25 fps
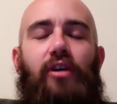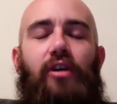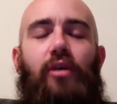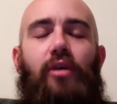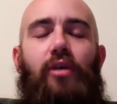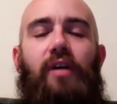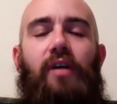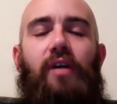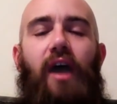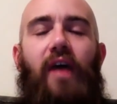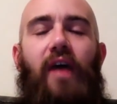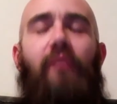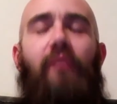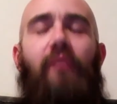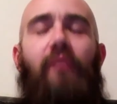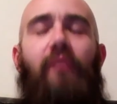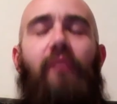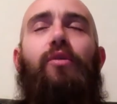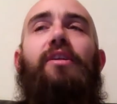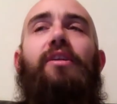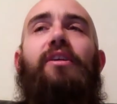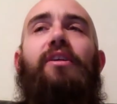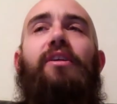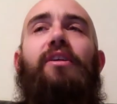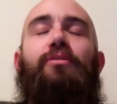I wouldn't
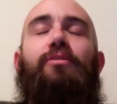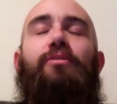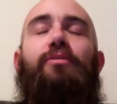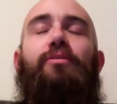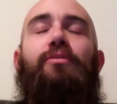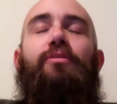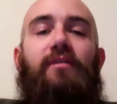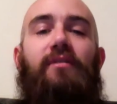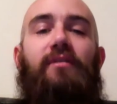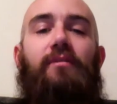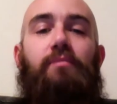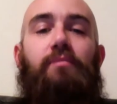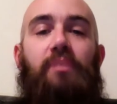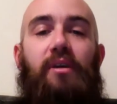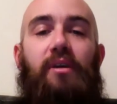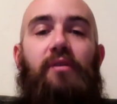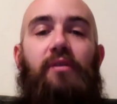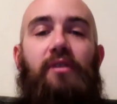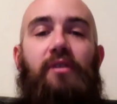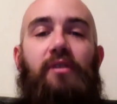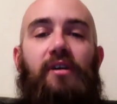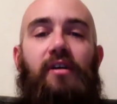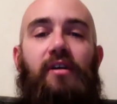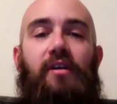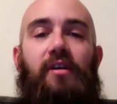expect big
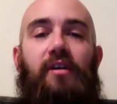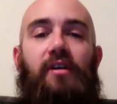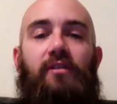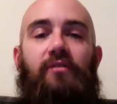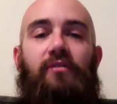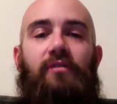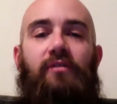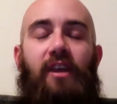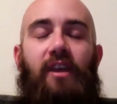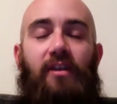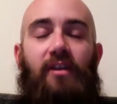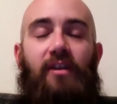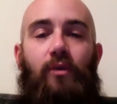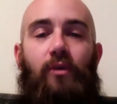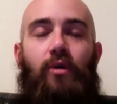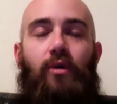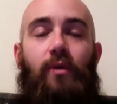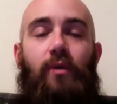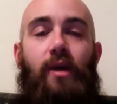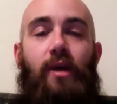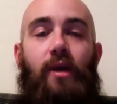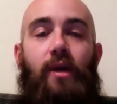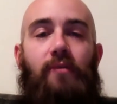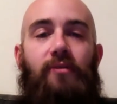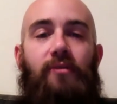things at the
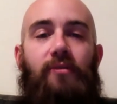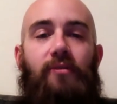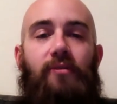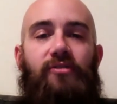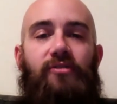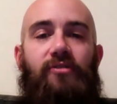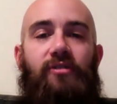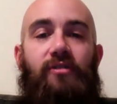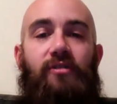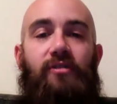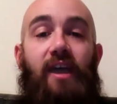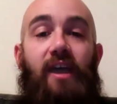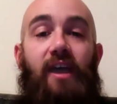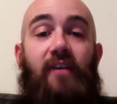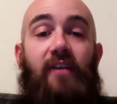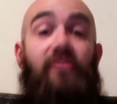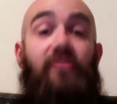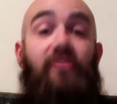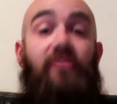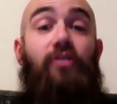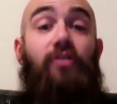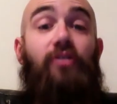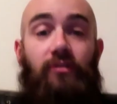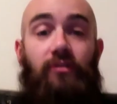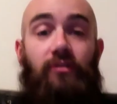quarterback position as it's
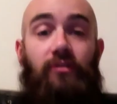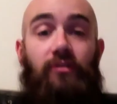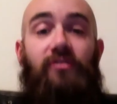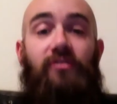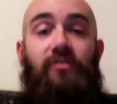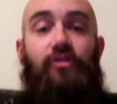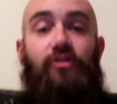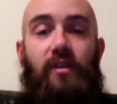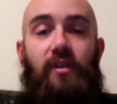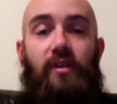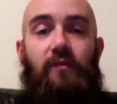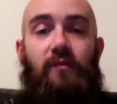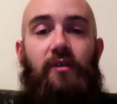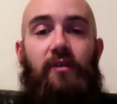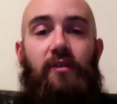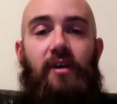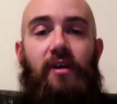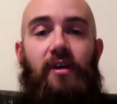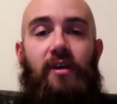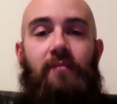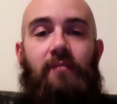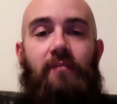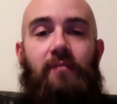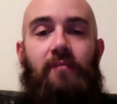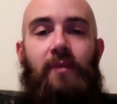currently situated for
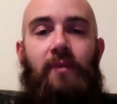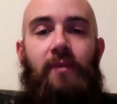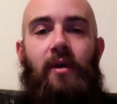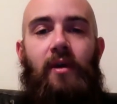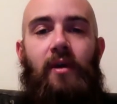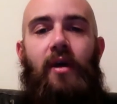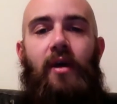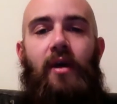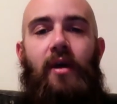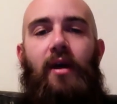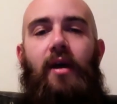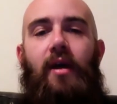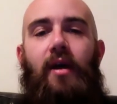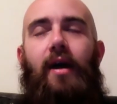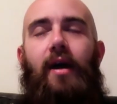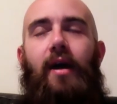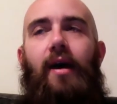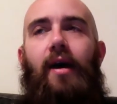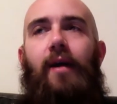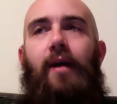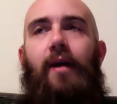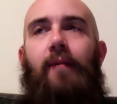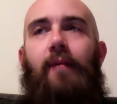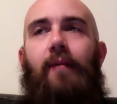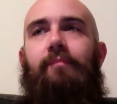them.
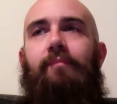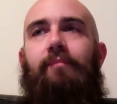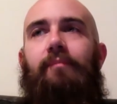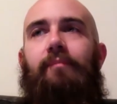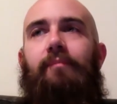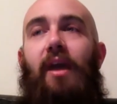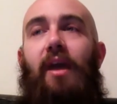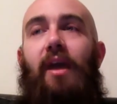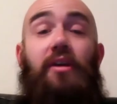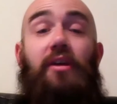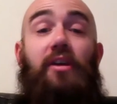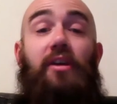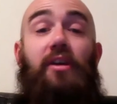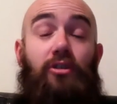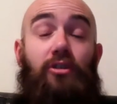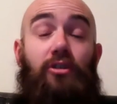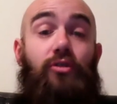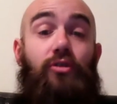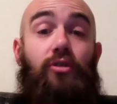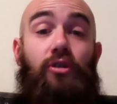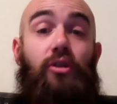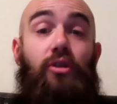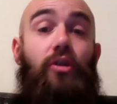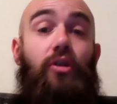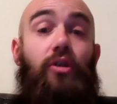I think he can
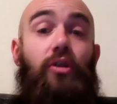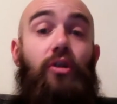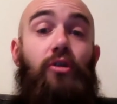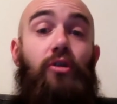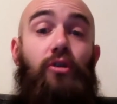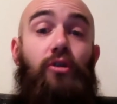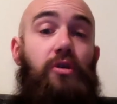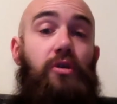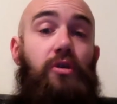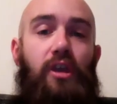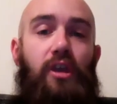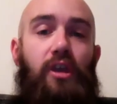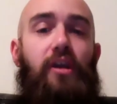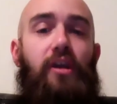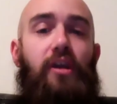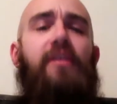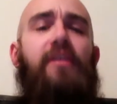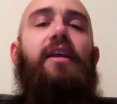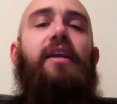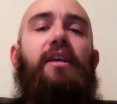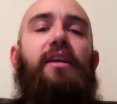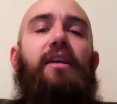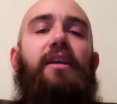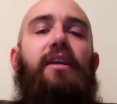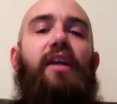do he can get
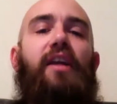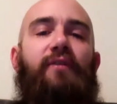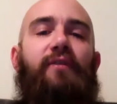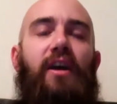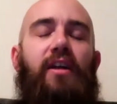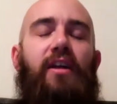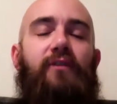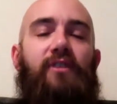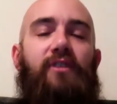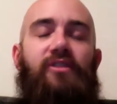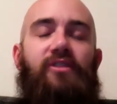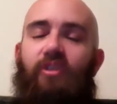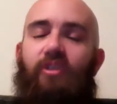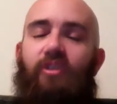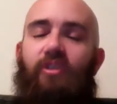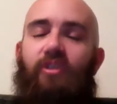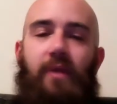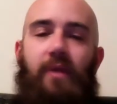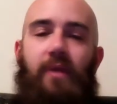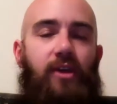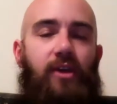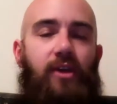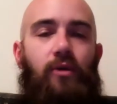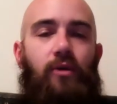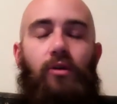enough out of EJ
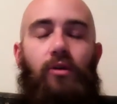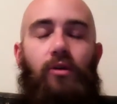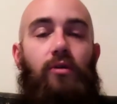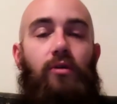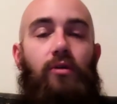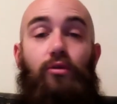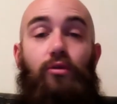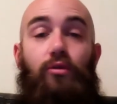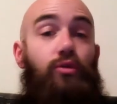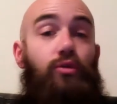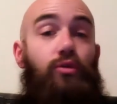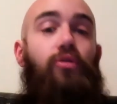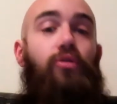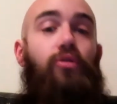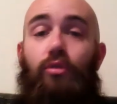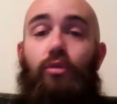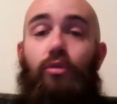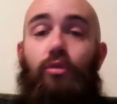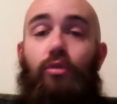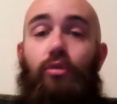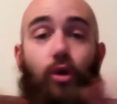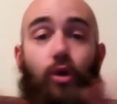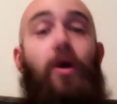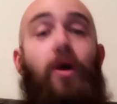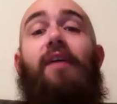Manuel or
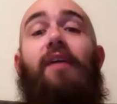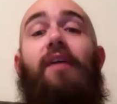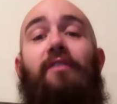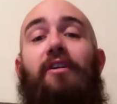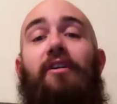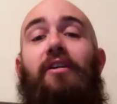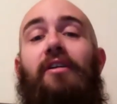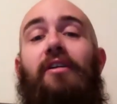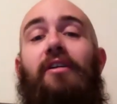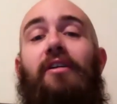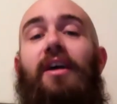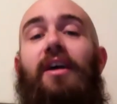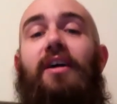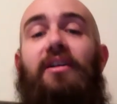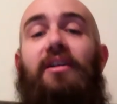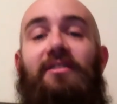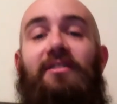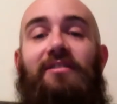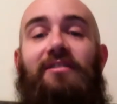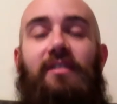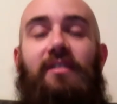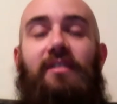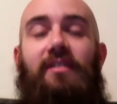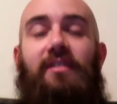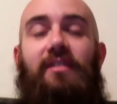whoever
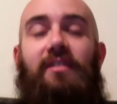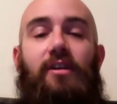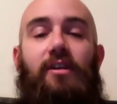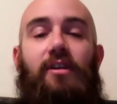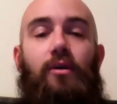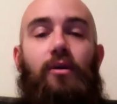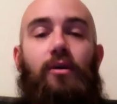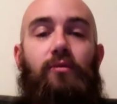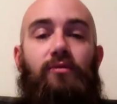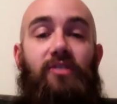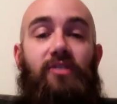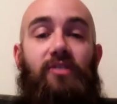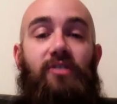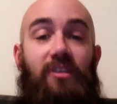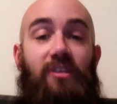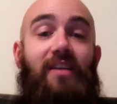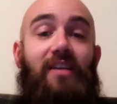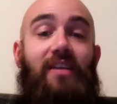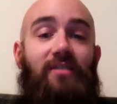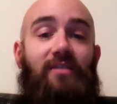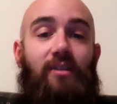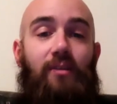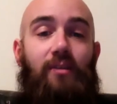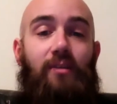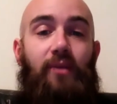to get
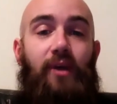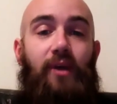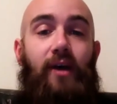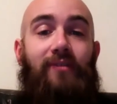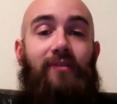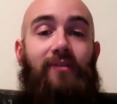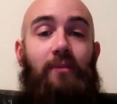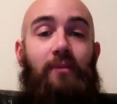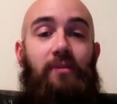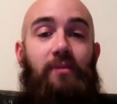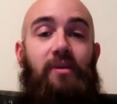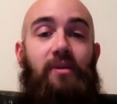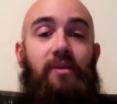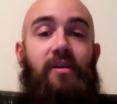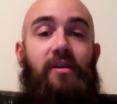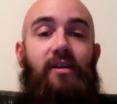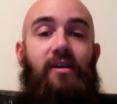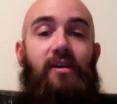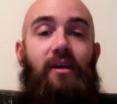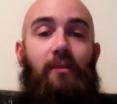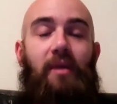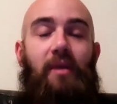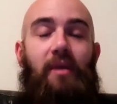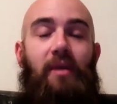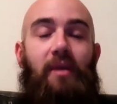to the playoffs and be a
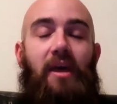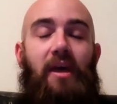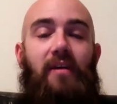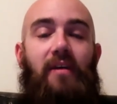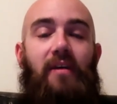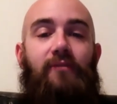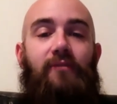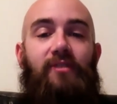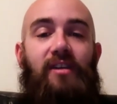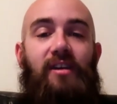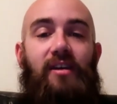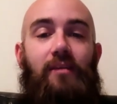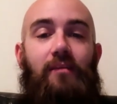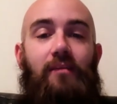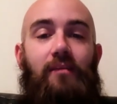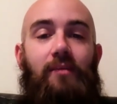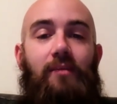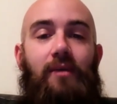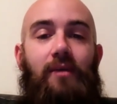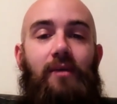competitive team,